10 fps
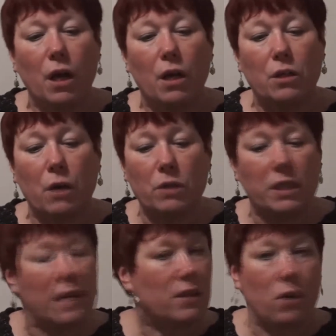Don't
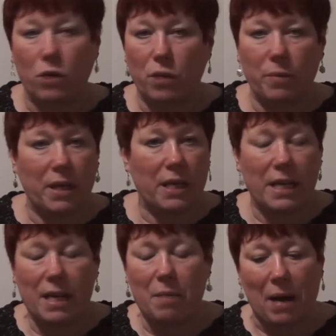send the document in an
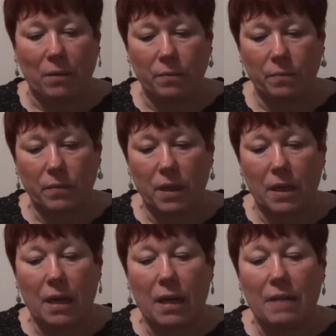email.
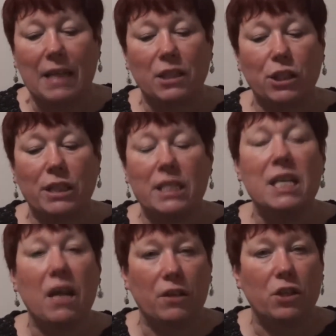That's just
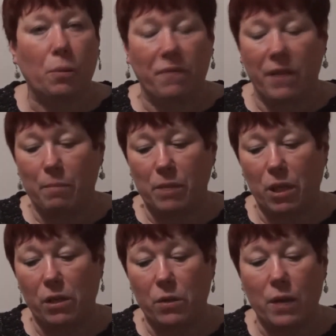another job for them to
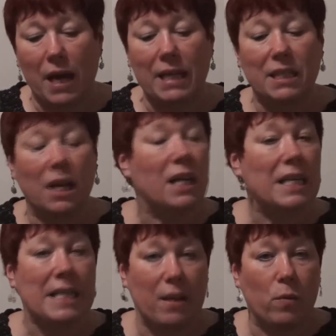do, and it's
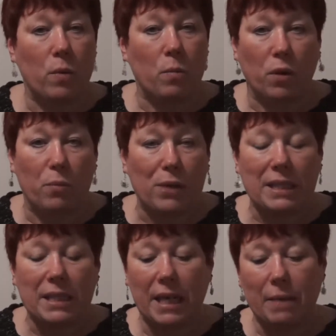likely they won't bother
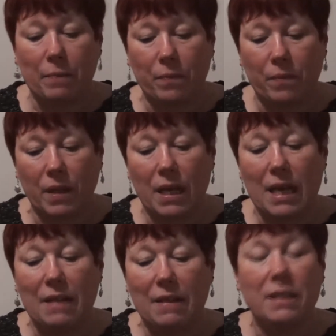printing it.
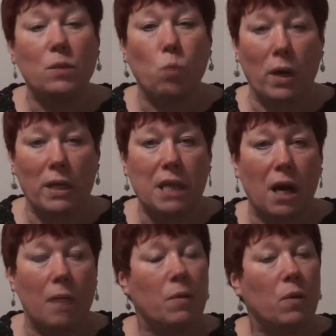This is one
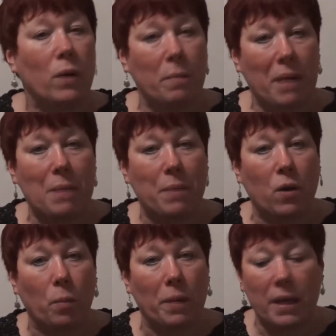time when a paper
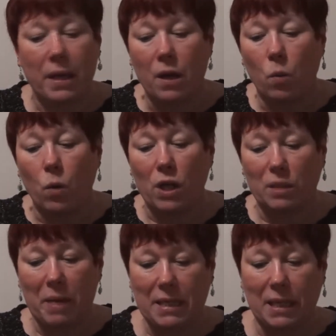copy works
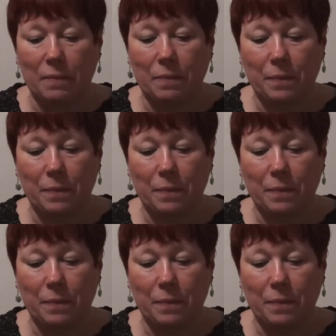better.